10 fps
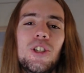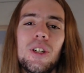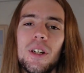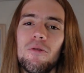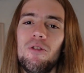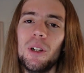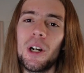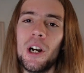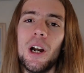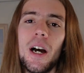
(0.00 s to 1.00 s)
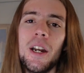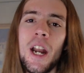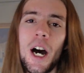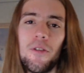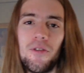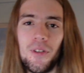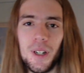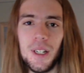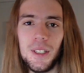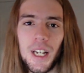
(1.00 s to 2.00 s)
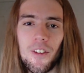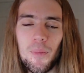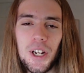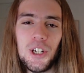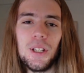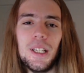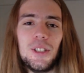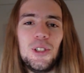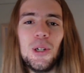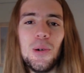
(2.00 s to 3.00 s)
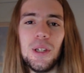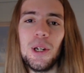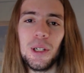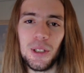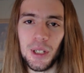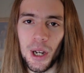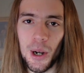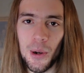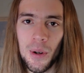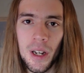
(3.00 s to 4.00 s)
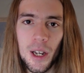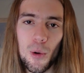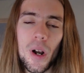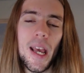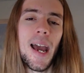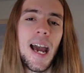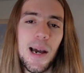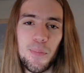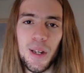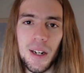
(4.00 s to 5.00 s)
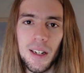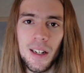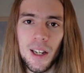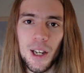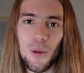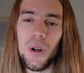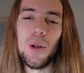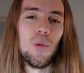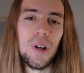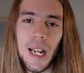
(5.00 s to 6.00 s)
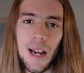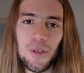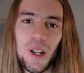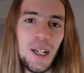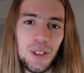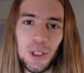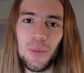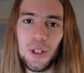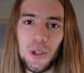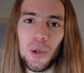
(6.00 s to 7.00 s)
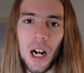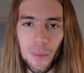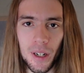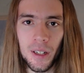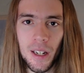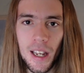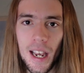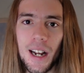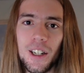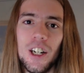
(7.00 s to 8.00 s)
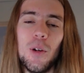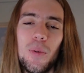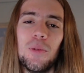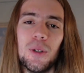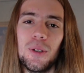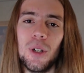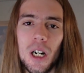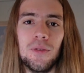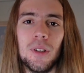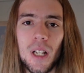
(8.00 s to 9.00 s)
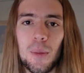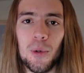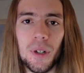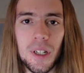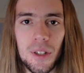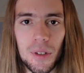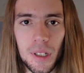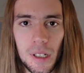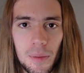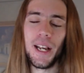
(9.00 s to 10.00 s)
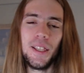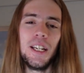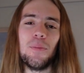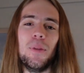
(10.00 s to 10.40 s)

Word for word: she didn't feel hurt enough to have mentioned this two years ago when it happened, when it wouldn't have caused as much drama and could have been resolved a lot more easily. I think